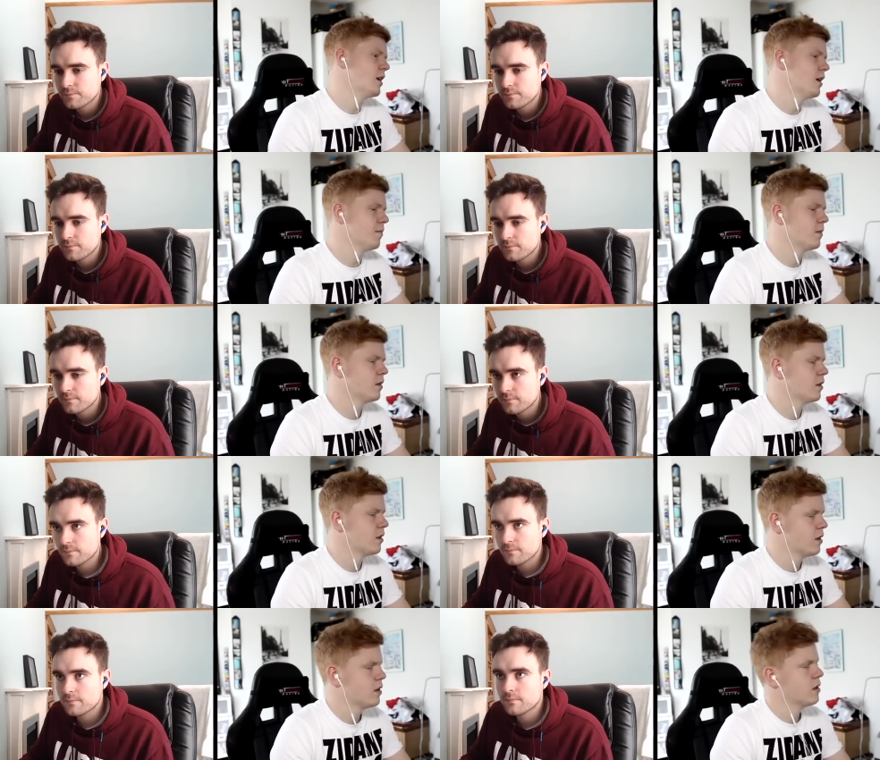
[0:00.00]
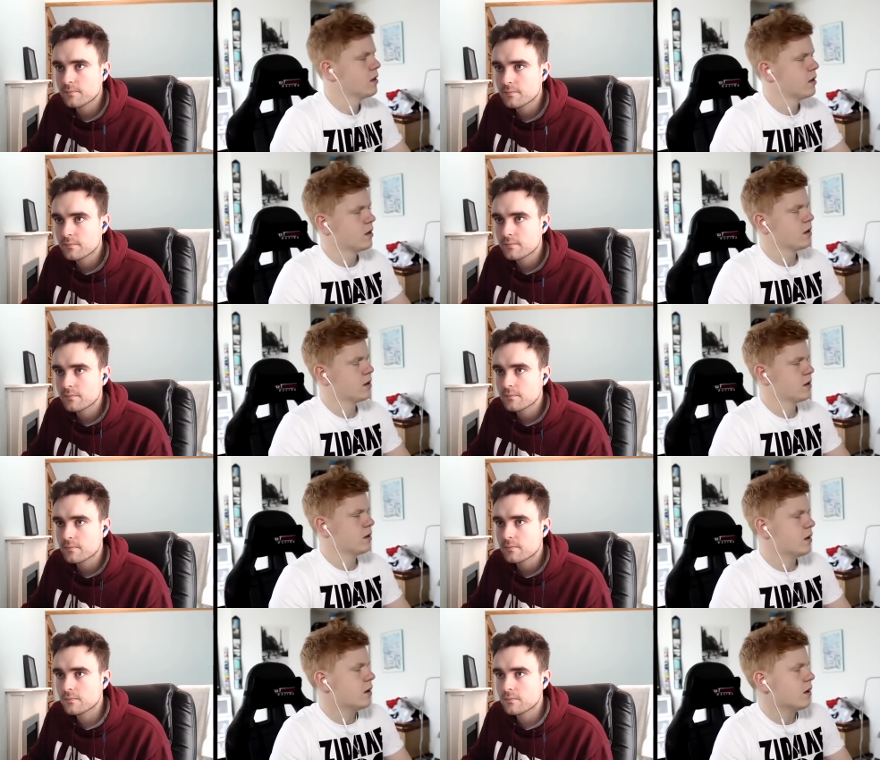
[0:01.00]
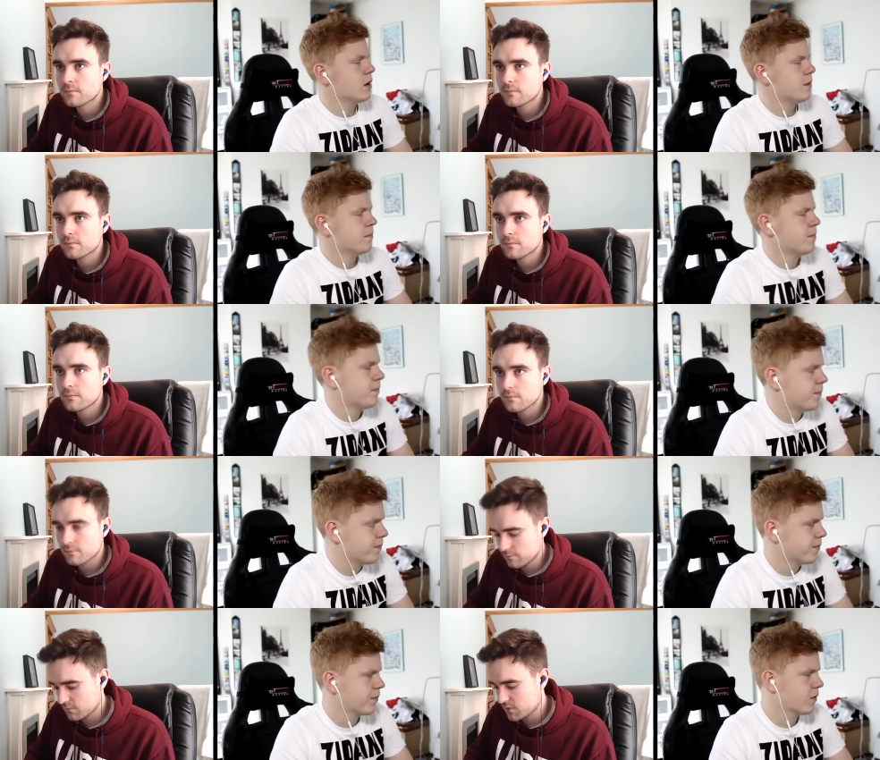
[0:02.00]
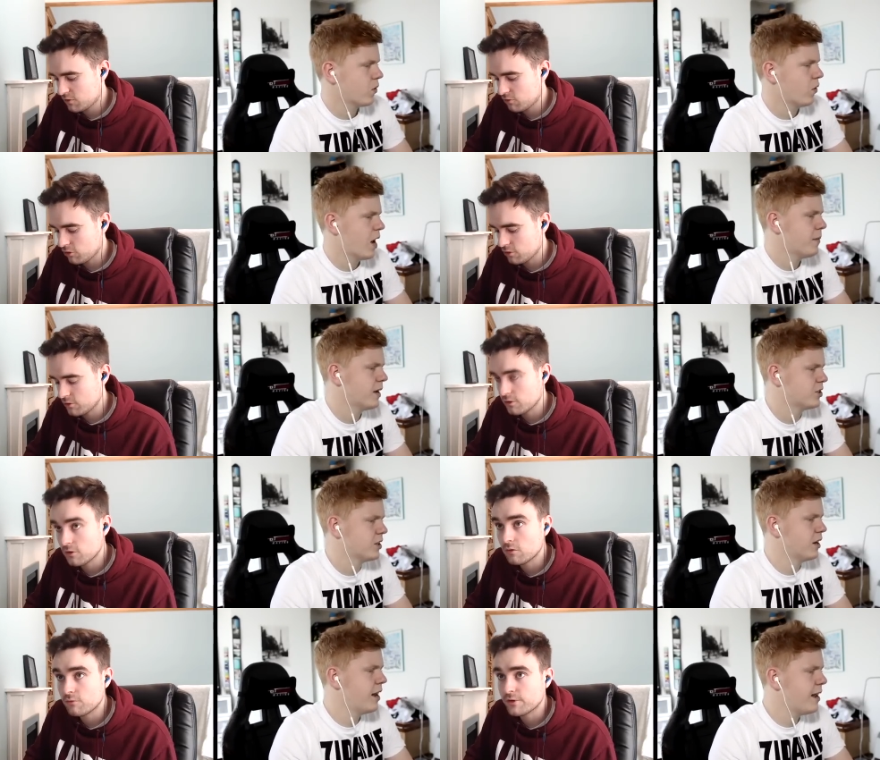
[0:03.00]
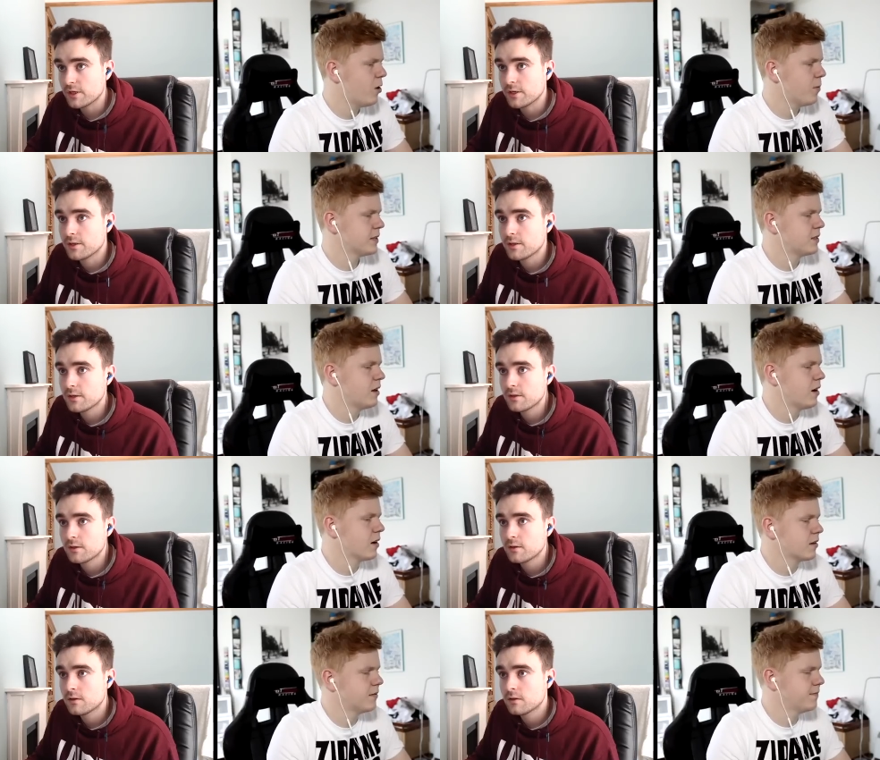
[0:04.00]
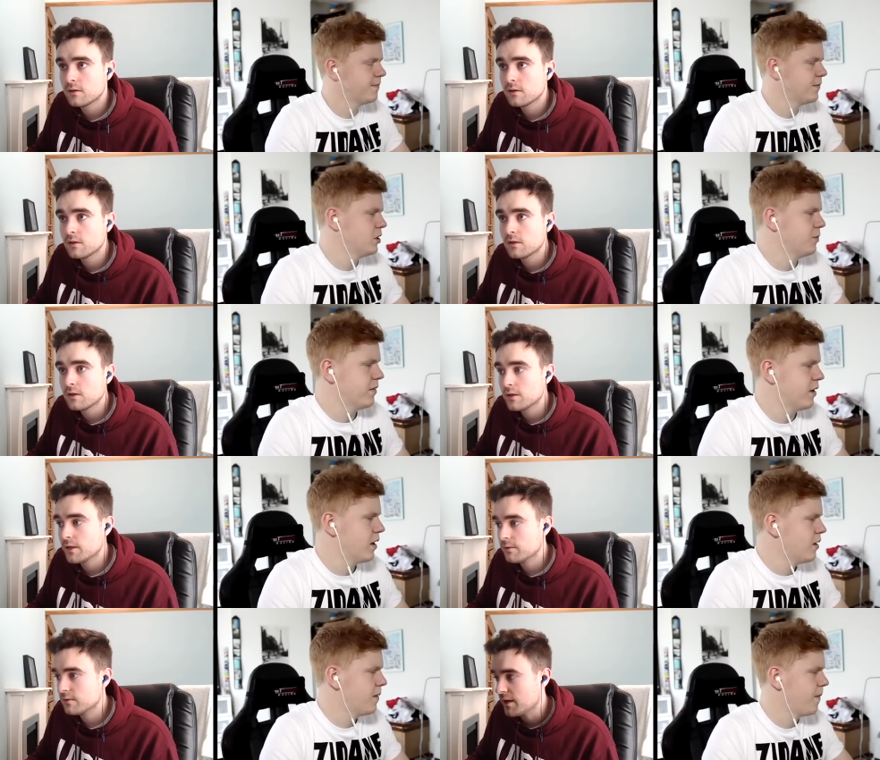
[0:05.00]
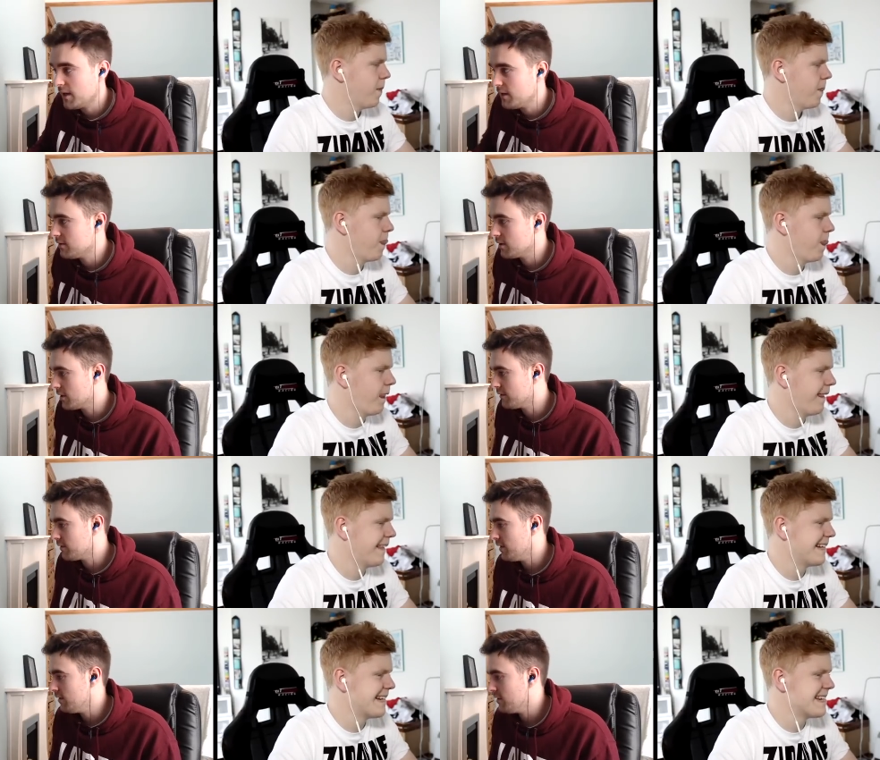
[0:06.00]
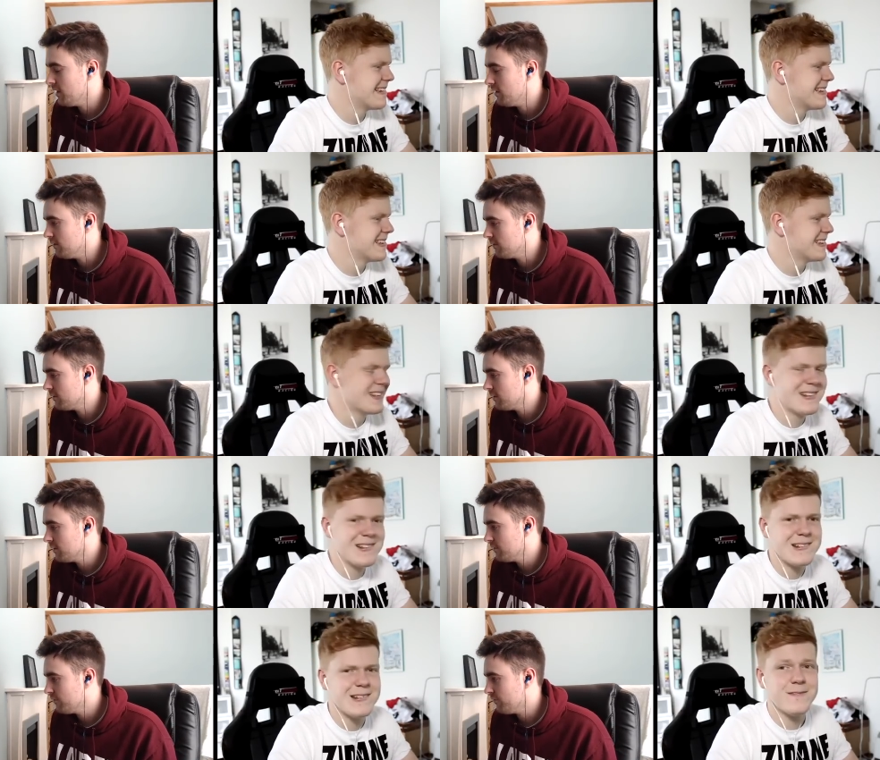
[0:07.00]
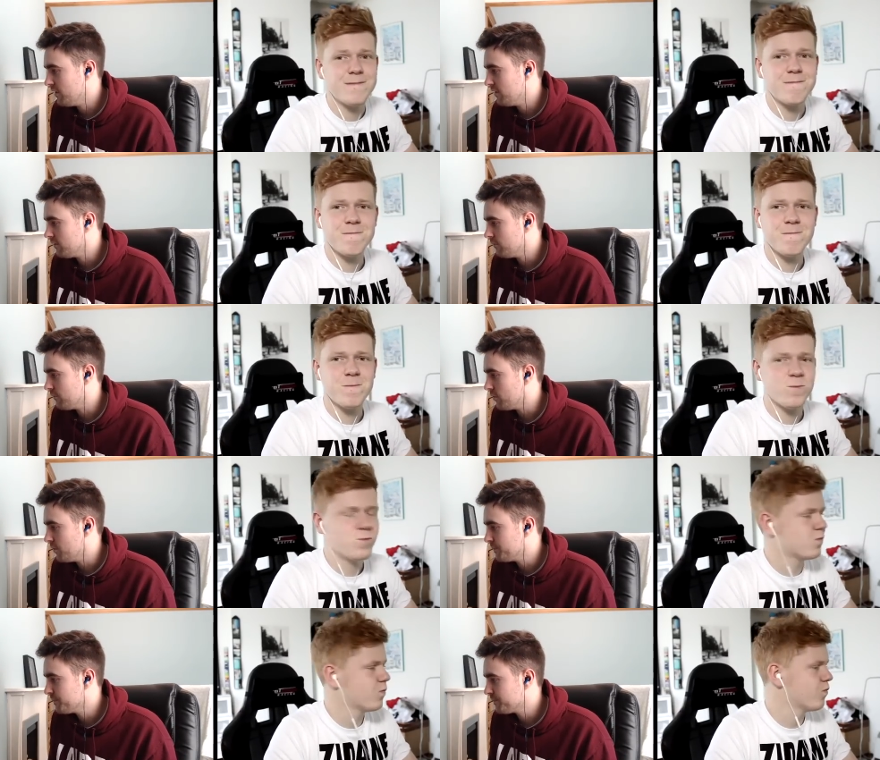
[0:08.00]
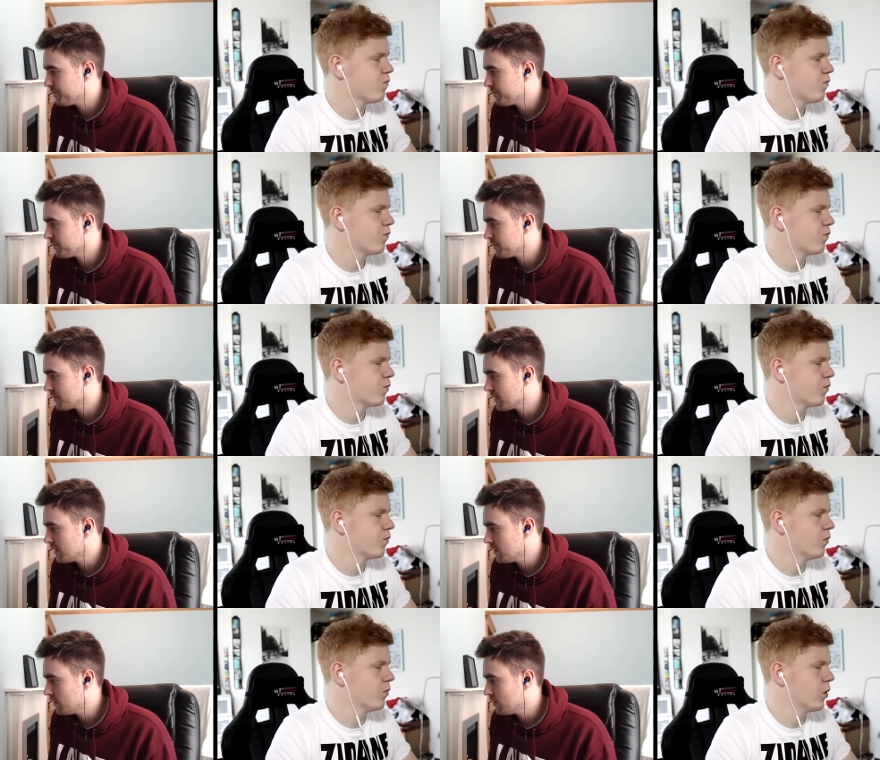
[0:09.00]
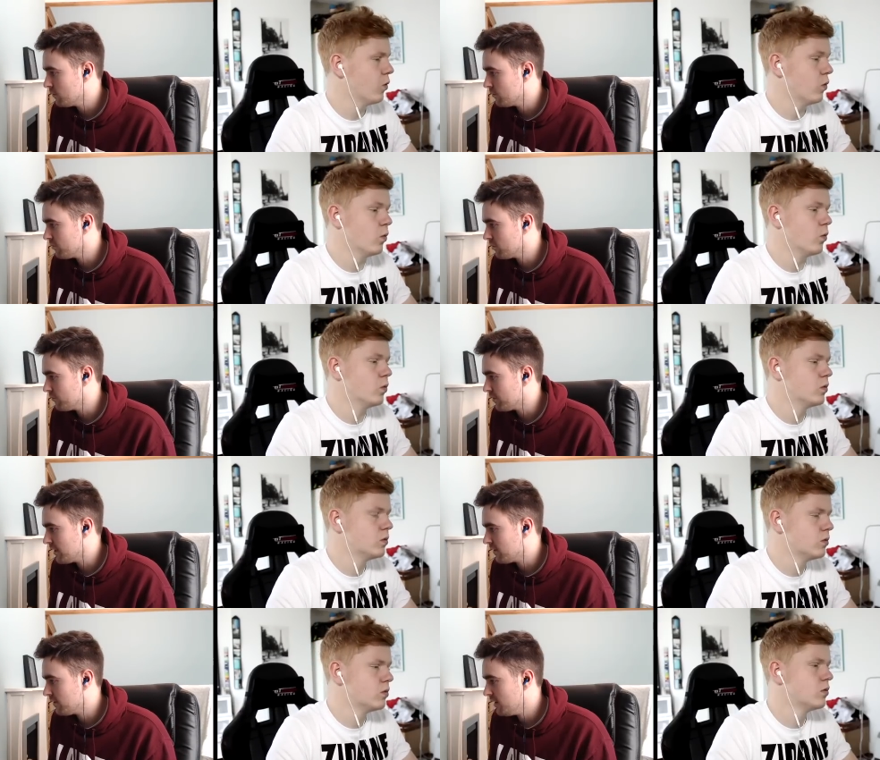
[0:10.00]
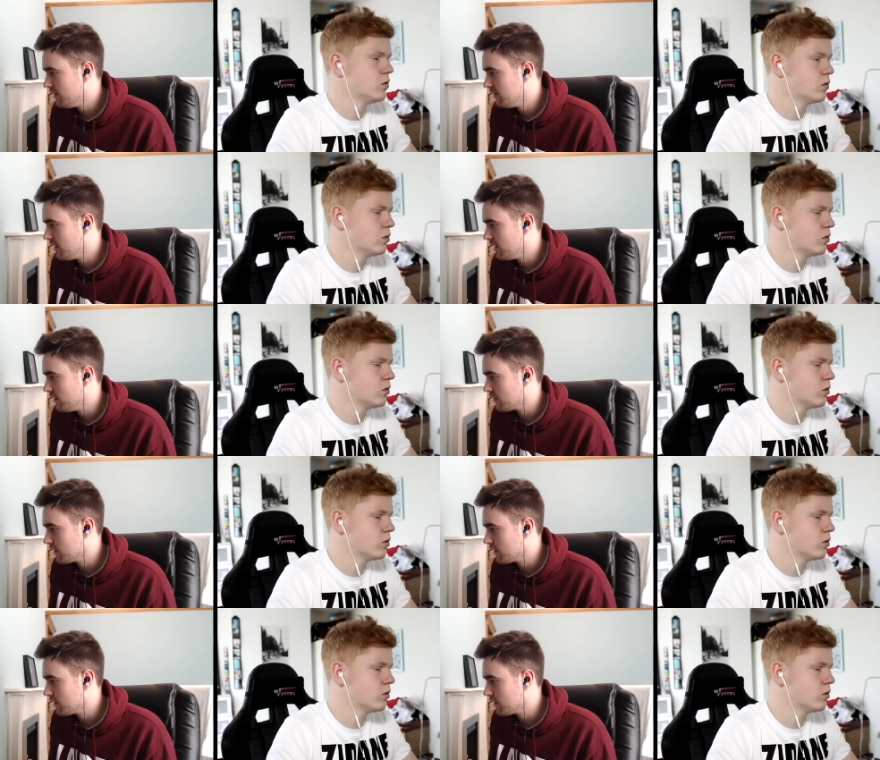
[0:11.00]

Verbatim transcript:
Speaker 1: him. Um, I'm actually a little bit stuck to be fair. Yeah,
Speaker 2: that 80 card is his first in form. What's Ooh. he go for? Like 30k?